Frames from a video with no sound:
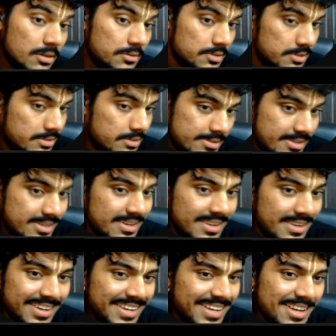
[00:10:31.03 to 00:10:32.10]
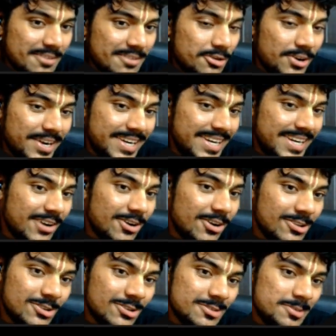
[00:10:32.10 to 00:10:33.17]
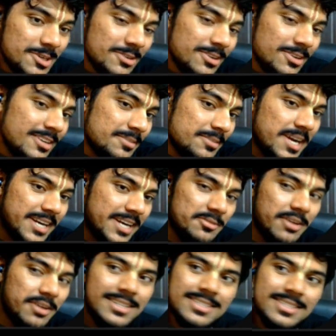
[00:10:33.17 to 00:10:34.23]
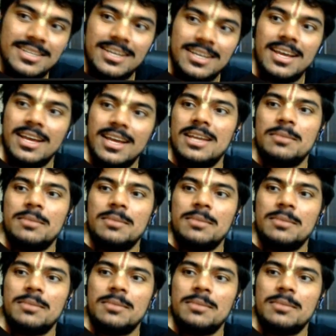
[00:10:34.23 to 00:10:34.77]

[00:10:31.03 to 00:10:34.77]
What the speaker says: service for handling all those particular backend files.